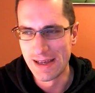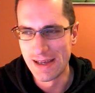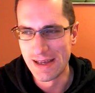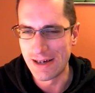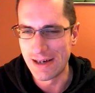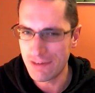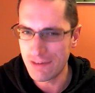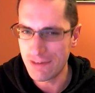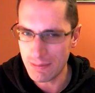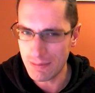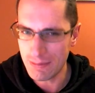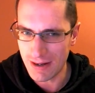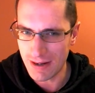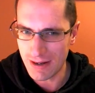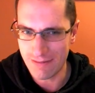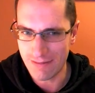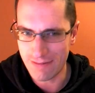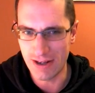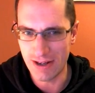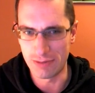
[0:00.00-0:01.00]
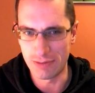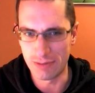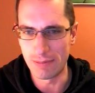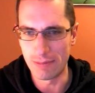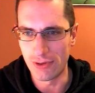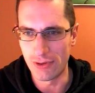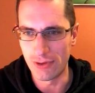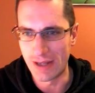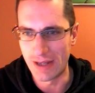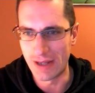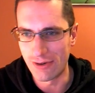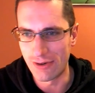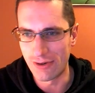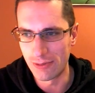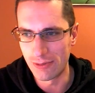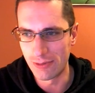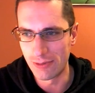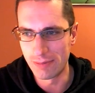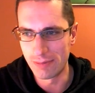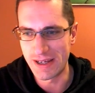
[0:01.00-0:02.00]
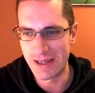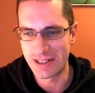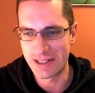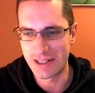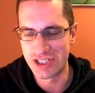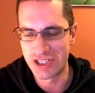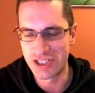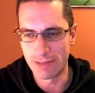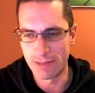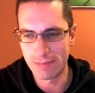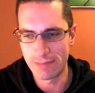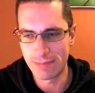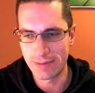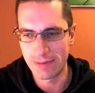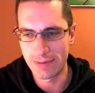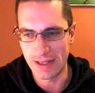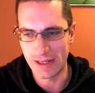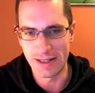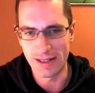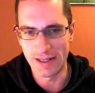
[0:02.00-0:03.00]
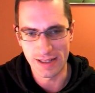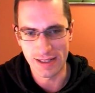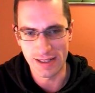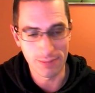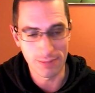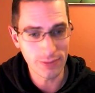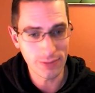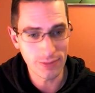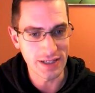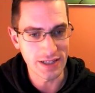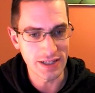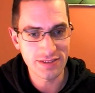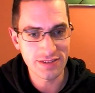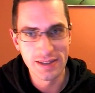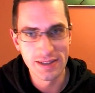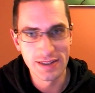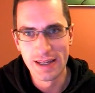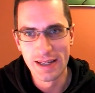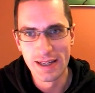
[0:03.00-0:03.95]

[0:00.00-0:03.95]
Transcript: I've been playing around a bit more now, and I will make the jump again in a couple of weeks.